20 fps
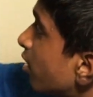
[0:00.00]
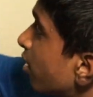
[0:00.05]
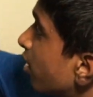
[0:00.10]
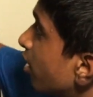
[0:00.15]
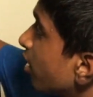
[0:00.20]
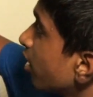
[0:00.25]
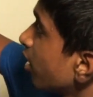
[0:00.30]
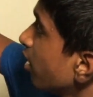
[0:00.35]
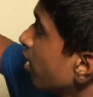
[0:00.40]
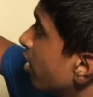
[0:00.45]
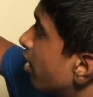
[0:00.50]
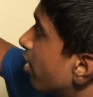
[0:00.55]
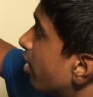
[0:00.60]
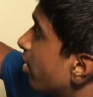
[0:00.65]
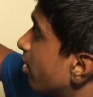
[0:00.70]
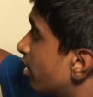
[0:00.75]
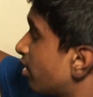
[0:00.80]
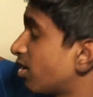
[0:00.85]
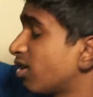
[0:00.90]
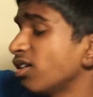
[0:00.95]
thing,
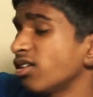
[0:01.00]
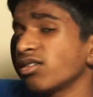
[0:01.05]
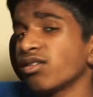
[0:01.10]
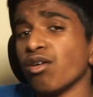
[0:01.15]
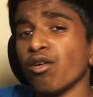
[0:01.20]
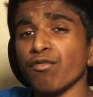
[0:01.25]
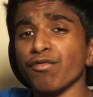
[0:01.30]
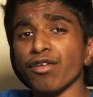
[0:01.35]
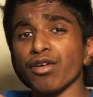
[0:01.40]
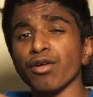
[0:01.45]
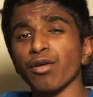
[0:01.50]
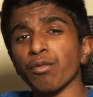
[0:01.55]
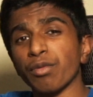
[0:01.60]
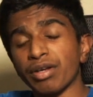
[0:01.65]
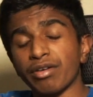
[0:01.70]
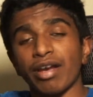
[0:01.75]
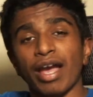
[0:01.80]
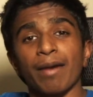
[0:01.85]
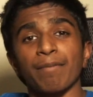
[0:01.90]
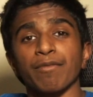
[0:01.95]
let's just go over a
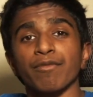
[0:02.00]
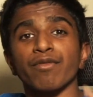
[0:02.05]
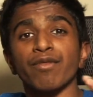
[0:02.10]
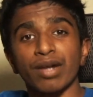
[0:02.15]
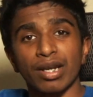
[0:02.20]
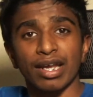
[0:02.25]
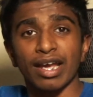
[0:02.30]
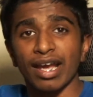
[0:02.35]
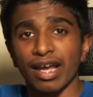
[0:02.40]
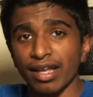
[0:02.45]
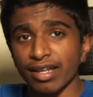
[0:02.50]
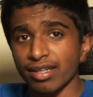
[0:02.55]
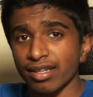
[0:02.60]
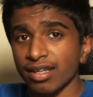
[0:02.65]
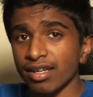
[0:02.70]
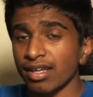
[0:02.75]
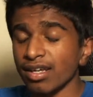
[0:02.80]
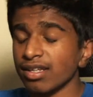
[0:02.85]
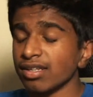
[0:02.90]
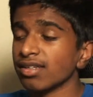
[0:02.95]
recap of what it has.
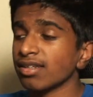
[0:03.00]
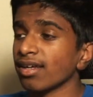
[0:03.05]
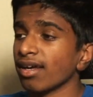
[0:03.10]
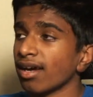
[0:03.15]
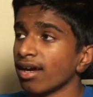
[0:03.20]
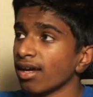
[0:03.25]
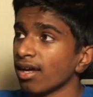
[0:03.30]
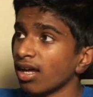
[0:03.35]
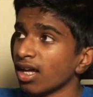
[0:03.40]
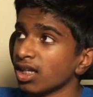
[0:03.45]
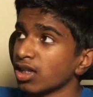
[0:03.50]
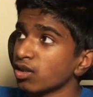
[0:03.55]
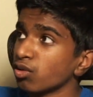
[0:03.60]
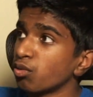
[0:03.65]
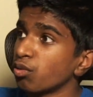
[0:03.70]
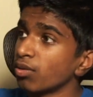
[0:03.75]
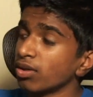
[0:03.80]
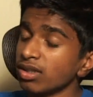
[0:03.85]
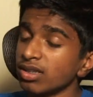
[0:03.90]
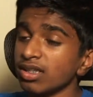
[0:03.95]
It's got a
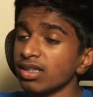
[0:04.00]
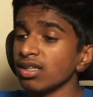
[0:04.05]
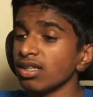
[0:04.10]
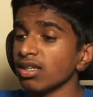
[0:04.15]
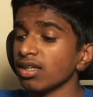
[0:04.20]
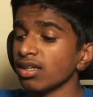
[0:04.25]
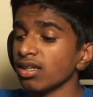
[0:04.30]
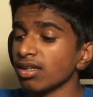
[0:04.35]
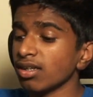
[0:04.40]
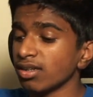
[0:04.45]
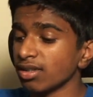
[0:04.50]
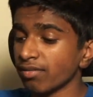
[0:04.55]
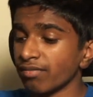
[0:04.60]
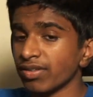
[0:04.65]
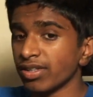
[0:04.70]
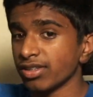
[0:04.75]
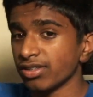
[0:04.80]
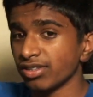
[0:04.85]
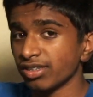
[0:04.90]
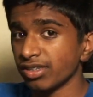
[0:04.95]

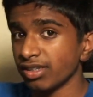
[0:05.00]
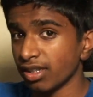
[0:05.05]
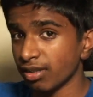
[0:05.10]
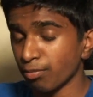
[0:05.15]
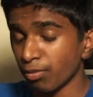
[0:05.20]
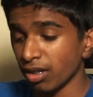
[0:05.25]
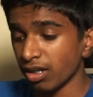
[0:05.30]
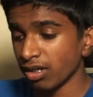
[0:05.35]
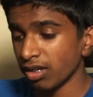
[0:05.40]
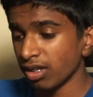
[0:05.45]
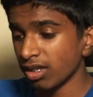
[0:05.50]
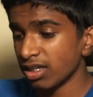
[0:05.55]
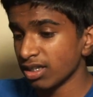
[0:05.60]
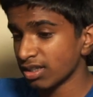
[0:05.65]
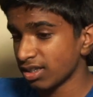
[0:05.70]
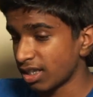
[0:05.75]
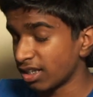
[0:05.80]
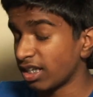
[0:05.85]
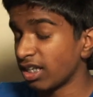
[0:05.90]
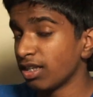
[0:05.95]
27-inch display,
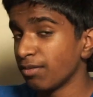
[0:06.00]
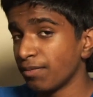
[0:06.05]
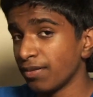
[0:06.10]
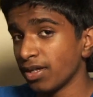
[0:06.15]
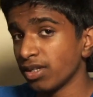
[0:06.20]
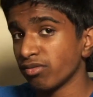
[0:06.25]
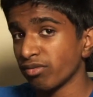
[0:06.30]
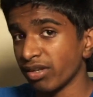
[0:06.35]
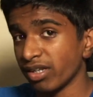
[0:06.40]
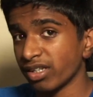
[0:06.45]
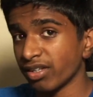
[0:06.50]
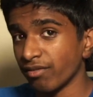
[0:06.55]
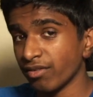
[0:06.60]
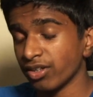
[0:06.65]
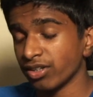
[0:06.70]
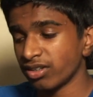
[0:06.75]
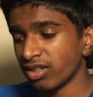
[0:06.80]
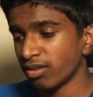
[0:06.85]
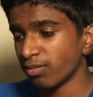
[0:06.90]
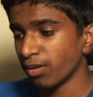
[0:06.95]
1080p
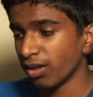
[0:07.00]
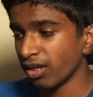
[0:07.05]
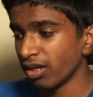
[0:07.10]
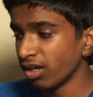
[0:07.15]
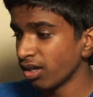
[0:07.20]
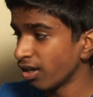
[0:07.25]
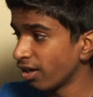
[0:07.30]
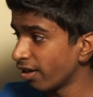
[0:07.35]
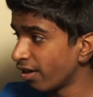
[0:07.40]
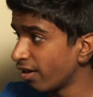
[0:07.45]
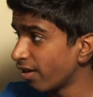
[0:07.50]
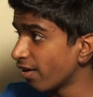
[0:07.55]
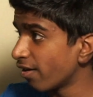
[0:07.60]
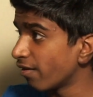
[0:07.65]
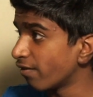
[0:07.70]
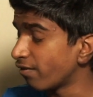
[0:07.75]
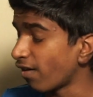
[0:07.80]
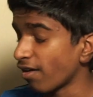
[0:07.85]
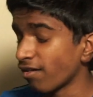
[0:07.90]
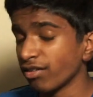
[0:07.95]
27-inch display,
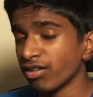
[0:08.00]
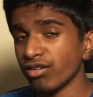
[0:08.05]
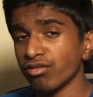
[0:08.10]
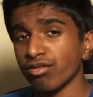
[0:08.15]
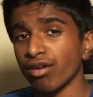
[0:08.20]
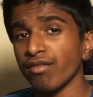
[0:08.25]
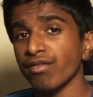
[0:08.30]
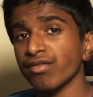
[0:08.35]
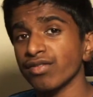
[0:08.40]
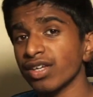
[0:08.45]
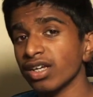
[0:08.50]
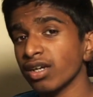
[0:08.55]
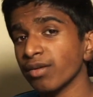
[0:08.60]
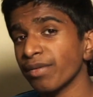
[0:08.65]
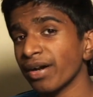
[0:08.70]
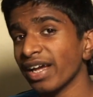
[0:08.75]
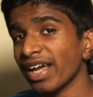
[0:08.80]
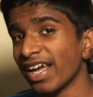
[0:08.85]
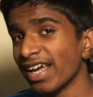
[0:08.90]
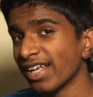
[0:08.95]

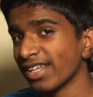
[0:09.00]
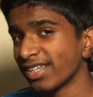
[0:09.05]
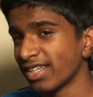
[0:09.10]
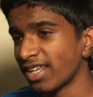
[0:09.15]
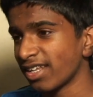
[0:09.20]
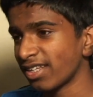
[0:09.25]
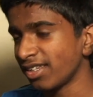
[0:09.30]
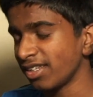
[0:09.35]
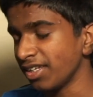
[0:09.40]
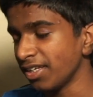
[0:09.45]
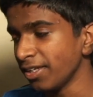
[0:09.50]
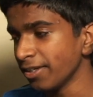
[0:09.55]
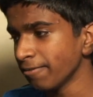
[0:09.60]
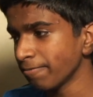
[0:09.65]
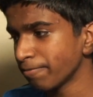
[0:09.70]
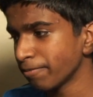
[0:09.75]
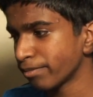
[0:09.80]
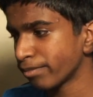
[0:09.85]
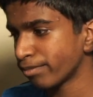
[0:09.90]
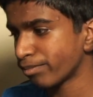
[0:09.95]
512GB SSD,
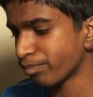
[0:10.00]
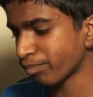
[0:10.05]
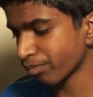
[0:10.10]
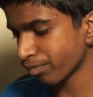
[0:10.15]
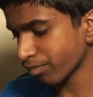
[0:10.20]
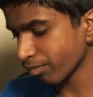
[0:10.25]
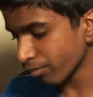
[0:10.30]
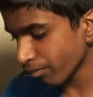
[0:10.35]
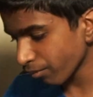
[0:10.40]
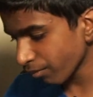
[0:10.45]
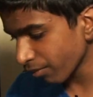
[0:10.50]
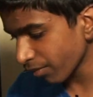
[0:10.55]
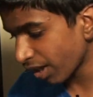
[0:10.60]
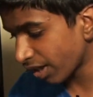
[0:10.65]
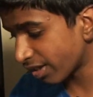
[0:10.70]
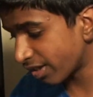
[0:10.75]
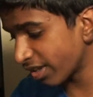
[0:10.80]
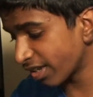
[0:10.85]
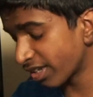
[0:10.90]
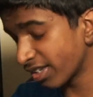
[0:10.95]

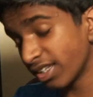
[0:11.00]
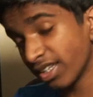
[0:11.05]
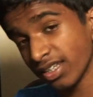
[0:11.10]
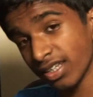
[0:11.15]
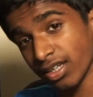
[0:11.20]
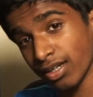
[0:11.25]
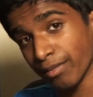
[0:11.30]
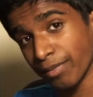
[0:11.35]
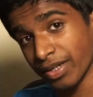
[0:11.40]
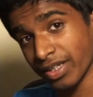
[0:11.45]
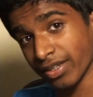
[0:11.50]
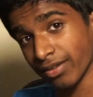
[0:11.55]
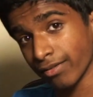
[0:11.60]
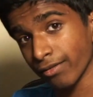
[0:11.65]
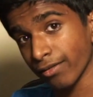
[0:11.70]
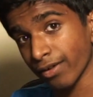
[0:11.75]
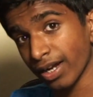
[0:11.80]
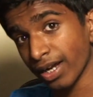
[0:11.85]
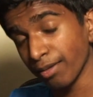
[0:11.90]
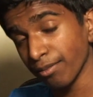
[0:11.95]
16GB
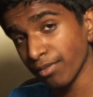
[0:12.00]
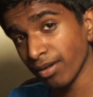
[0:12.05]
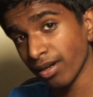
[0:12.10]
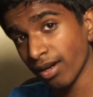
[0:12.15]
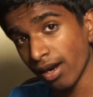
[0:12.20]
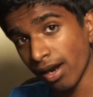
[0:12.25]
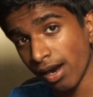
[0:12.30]
of RAM,